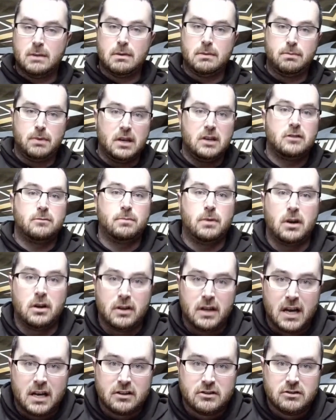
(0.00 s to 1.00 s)
in baseball
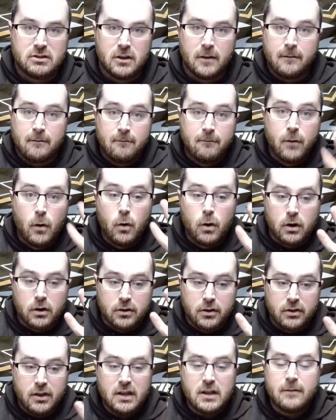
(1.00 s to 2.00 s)
last year. 4th.
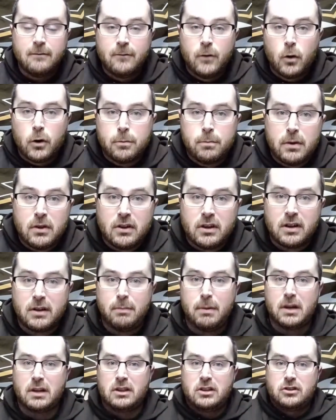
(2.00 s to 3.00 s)
They had the 4th
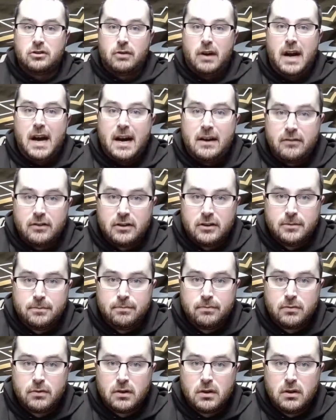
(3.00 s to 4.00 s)
pick of the draft.
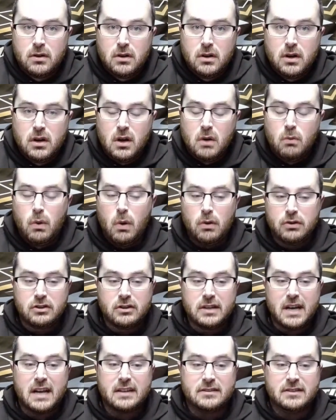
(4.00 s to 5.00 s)
When was the
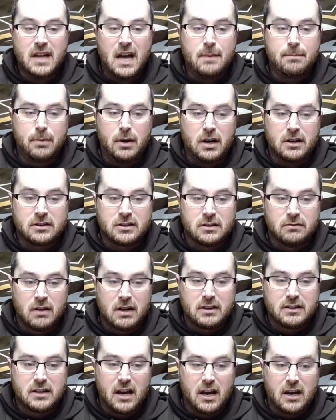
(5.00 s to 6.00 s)
last time Boston Red
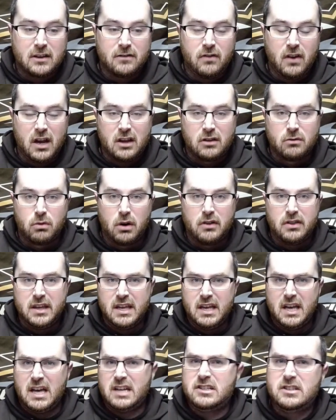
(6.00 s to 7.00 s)
Sox fans were on the
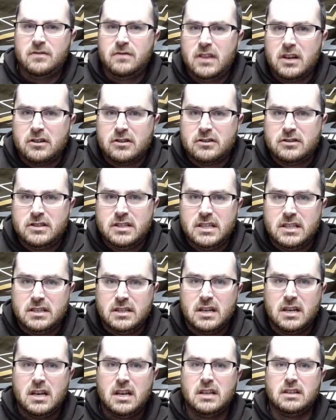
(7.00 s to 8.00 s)
edge of their seat
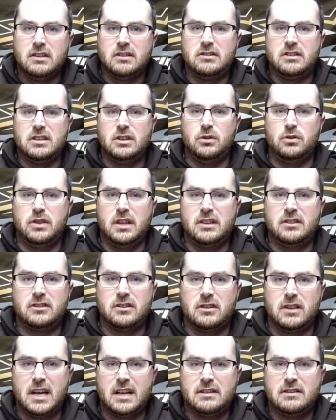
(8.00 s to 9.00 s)
to see who they
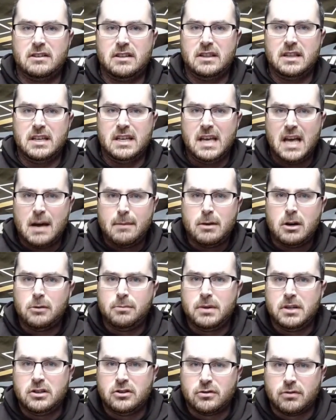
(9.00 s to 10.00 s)
selected in the
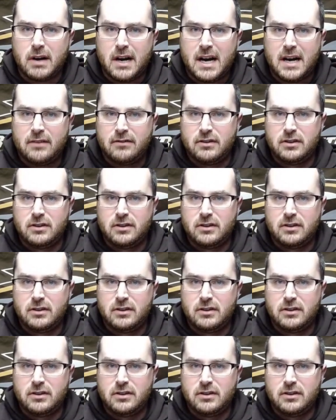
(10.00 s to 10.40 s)
MLB draft?